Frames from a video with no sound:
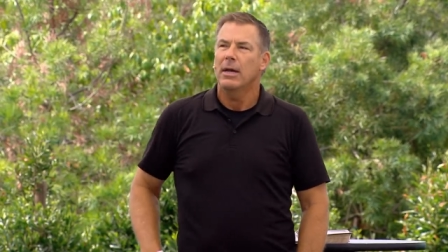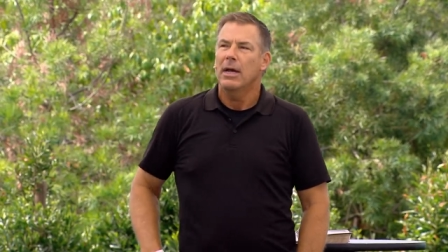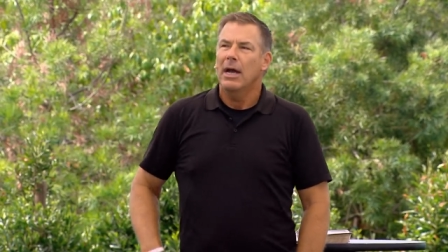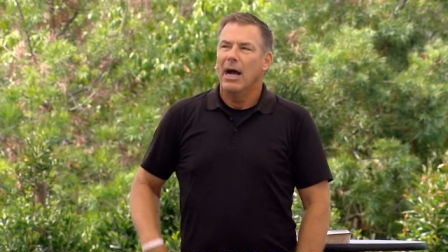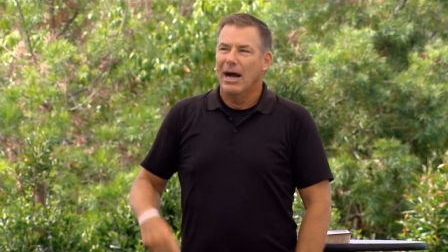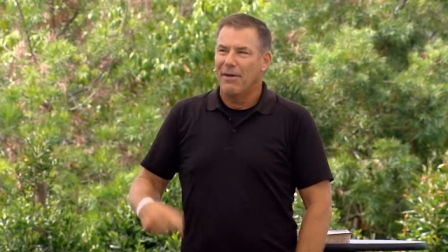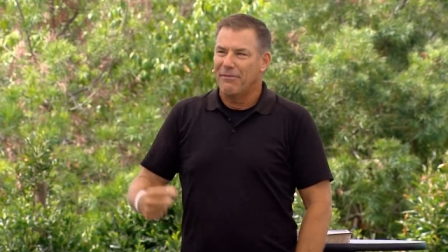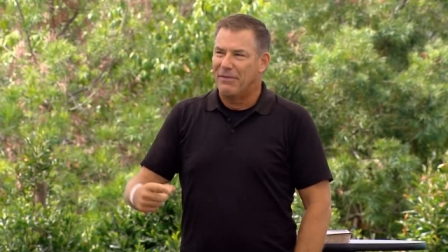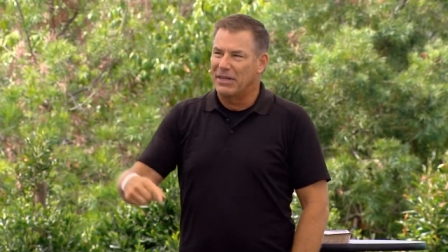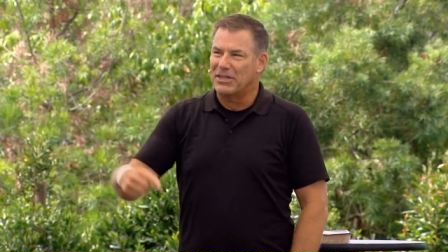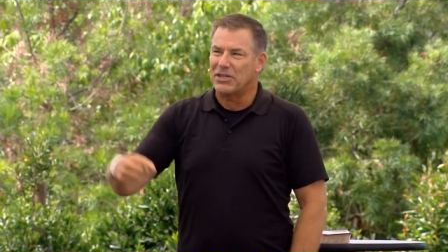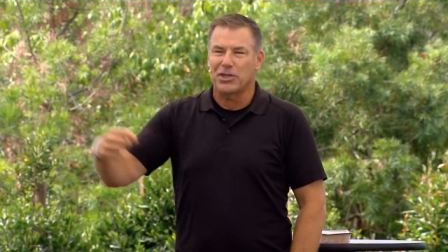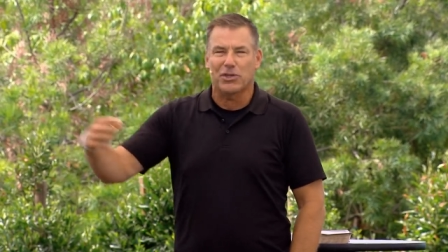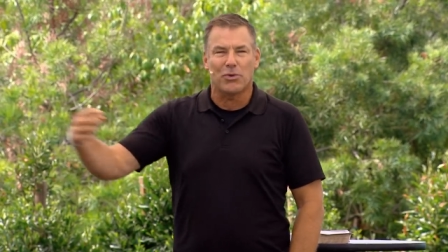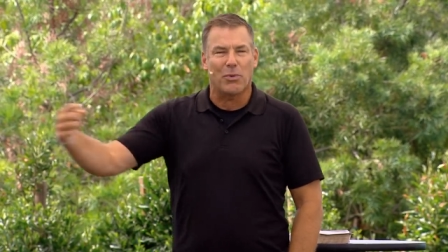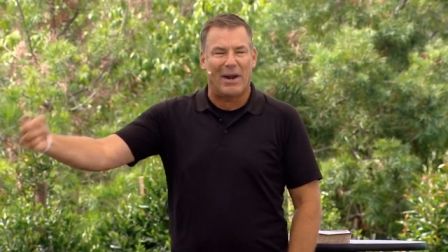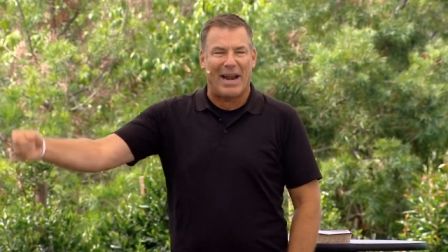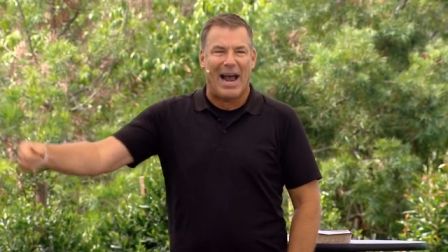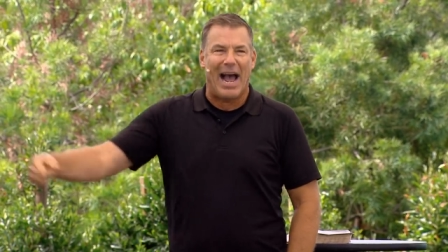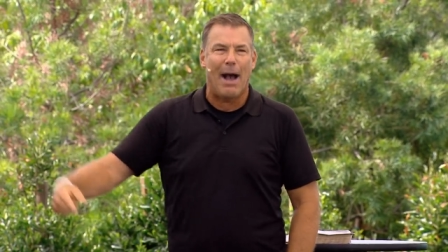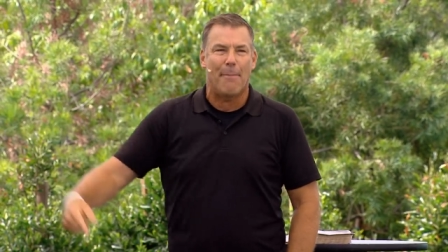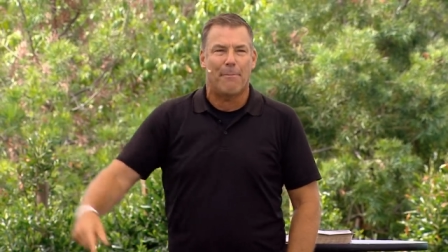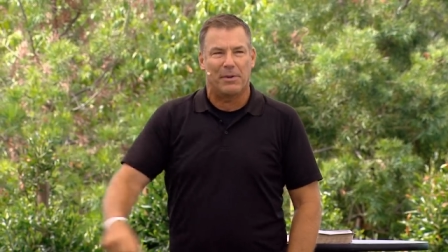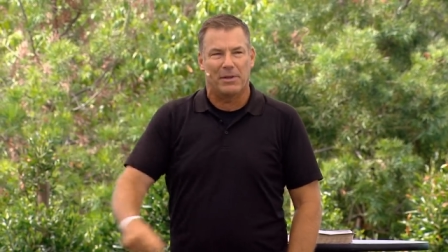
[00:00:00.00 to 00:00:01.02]
uh, this is what
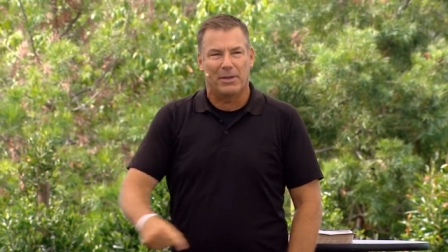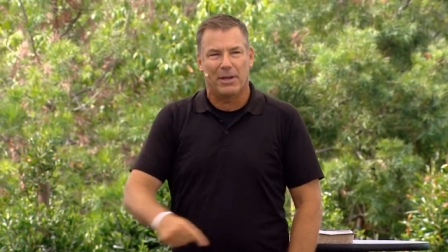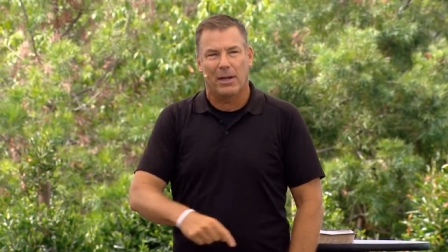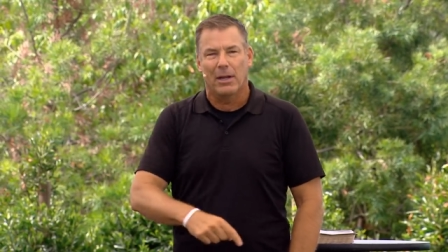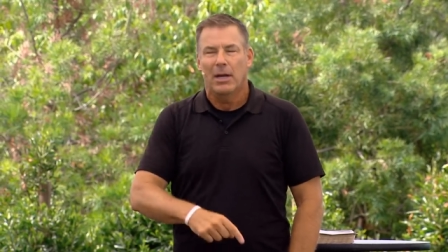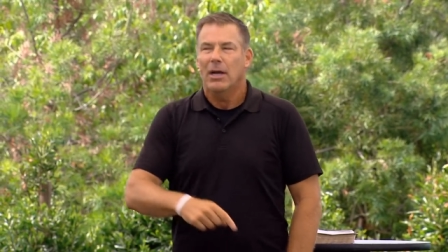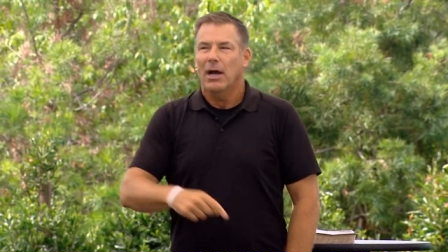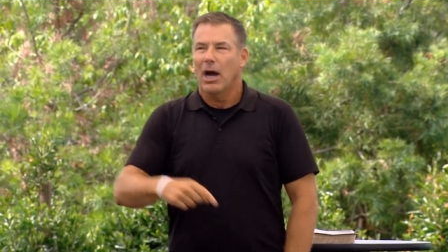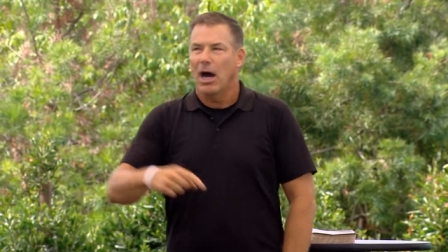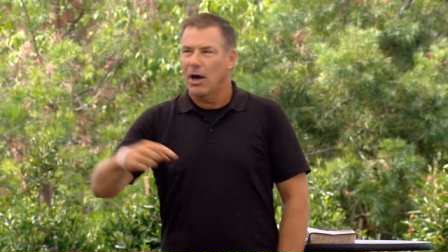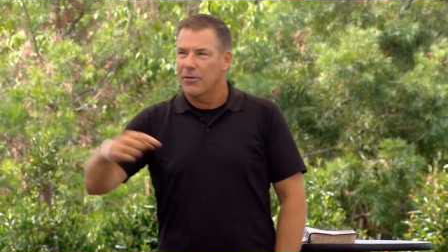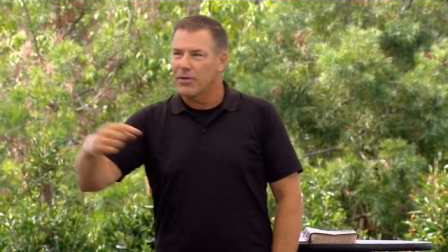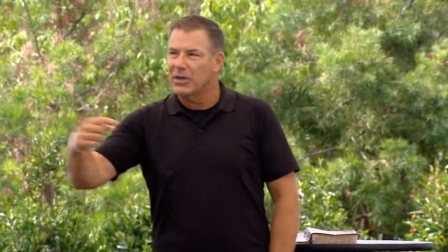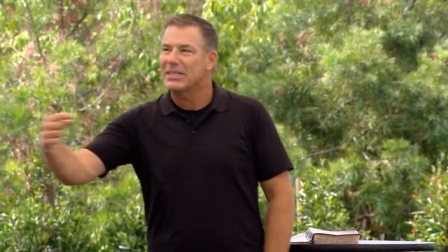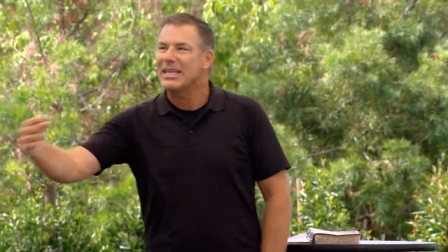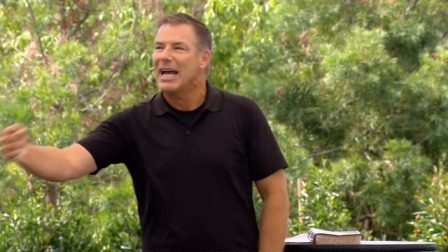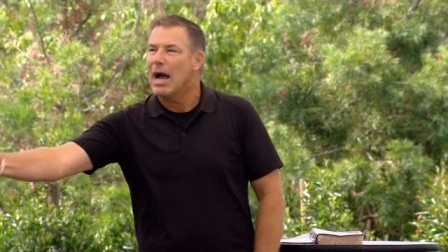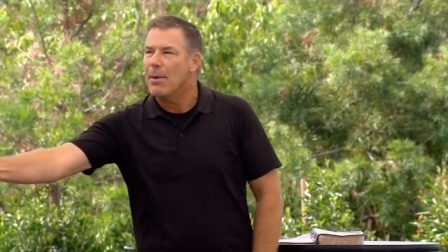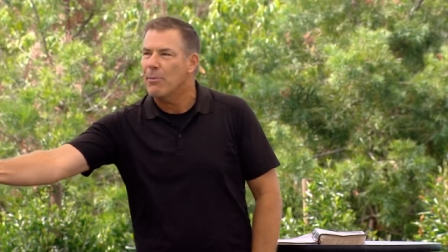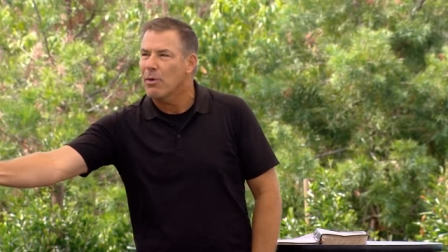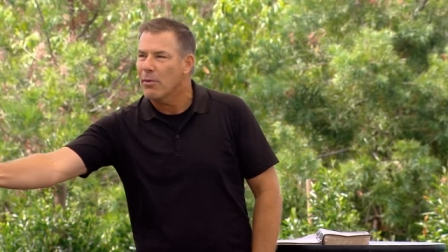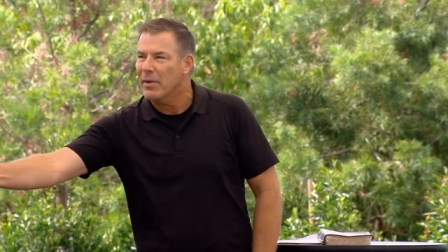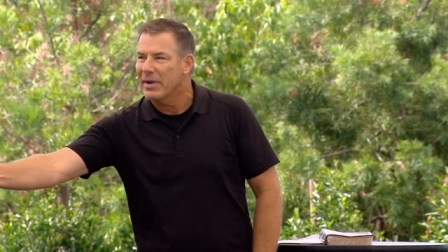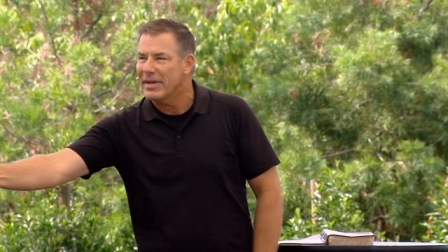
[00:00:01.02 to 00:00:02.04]
happened. The other
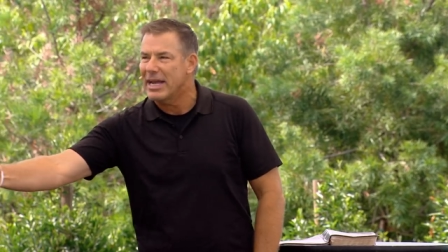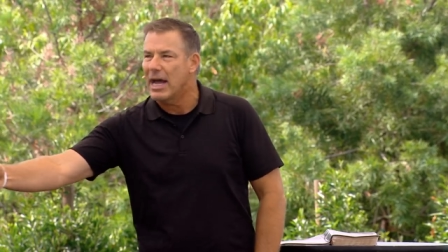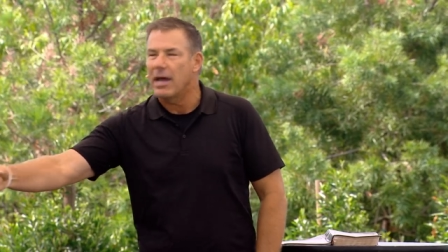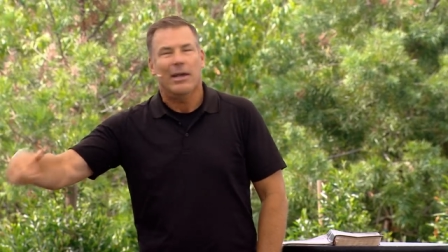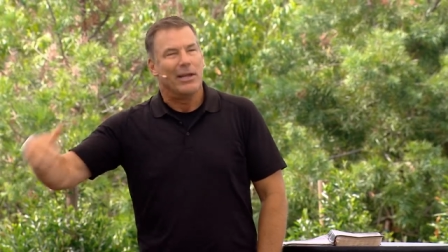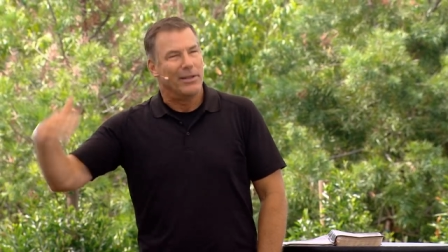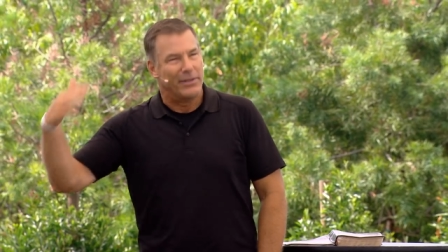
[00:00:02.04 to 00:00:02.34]
time we went down,